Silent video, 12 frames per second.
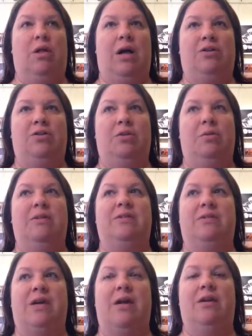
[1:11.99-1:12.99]
Classroom and
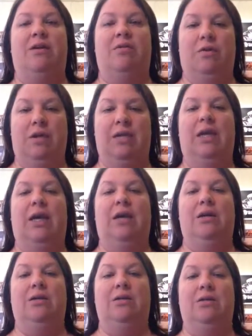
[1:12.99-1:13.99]
decided to really
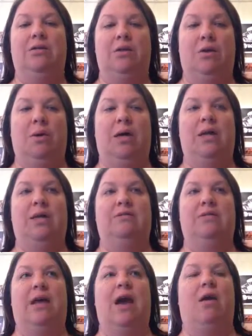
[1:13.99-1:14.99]
do it and
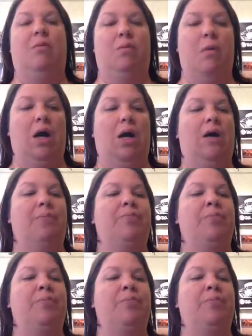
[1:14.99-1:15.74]
see how it would work.